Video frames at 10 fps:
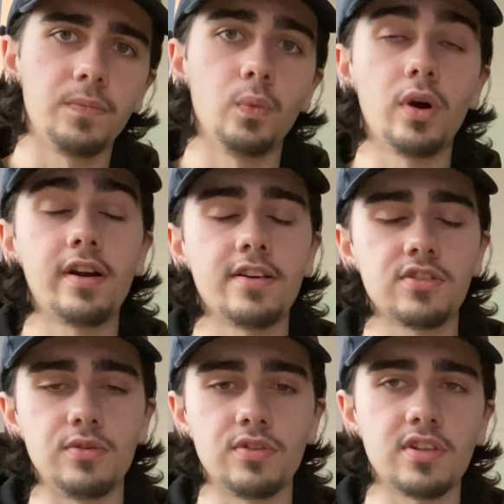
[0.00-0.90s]
whereas
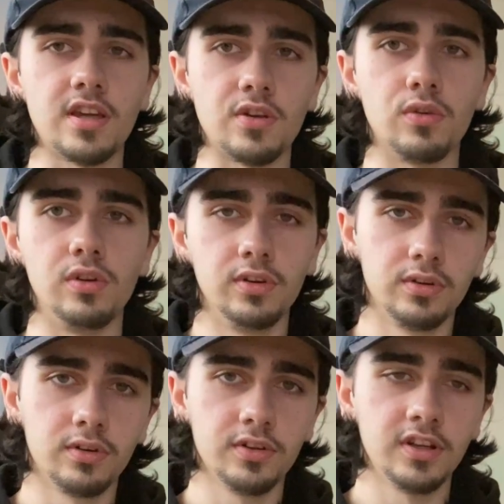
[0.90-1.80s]
you'd see your
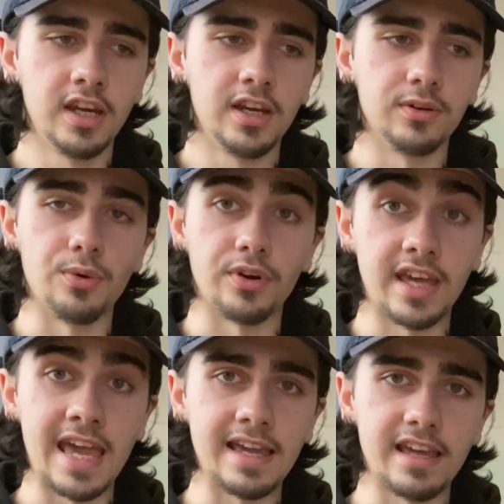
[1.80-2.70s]
lord or
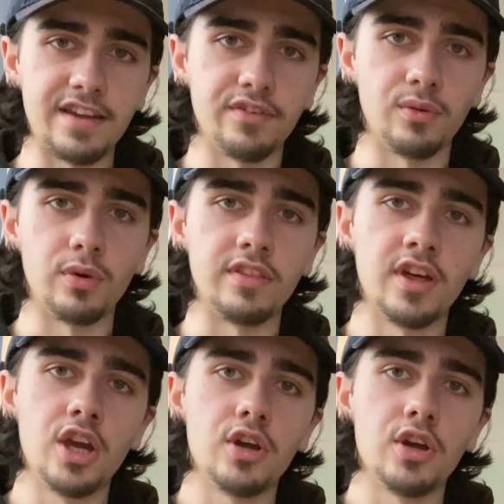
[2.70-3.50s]
king even with